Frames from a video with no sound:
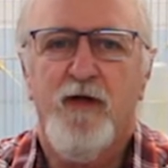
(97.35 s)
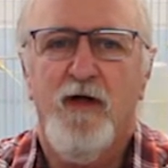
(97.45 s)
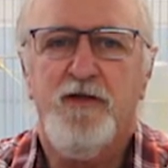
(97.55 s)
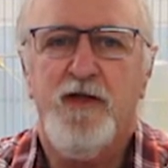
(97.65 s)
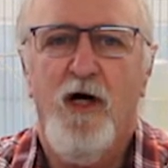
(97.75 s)

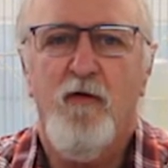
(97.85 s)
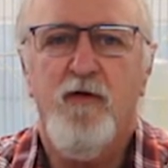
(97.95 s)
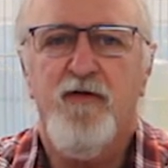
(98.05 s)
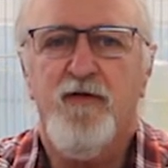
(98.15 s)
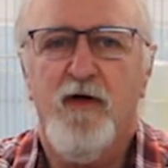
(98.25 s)
and she
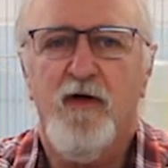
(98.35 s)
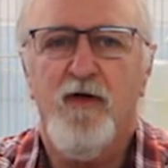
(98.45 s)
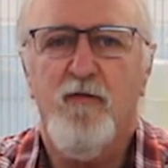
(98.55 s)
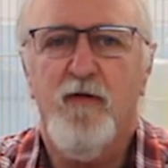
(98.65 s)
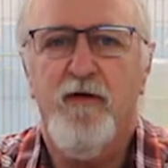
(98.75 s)
always
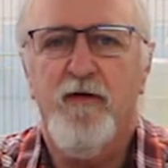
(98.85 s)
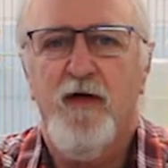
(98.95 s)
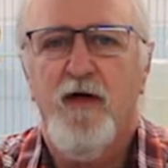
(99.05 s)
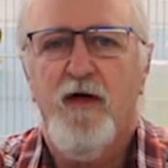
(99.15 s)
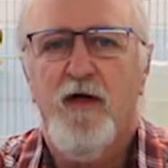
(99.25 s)
started with
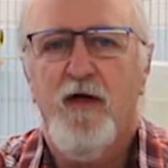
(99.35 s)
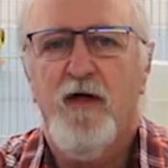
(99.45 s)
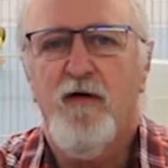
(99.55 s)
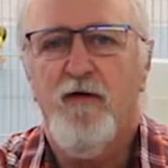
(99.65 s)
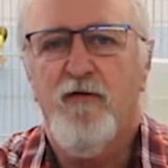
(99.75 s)

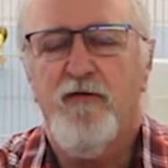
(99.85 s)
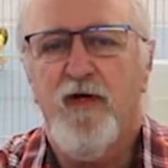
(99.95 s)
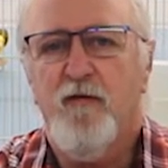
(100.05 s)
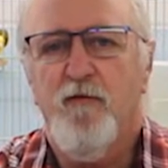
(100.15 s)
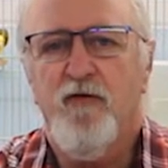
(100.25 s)
her
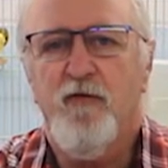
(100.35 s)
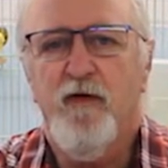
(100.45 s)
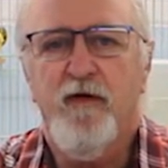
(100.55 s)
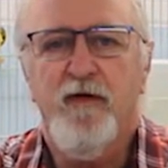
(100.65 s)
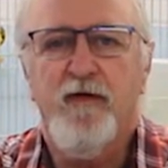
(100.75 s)
statements with,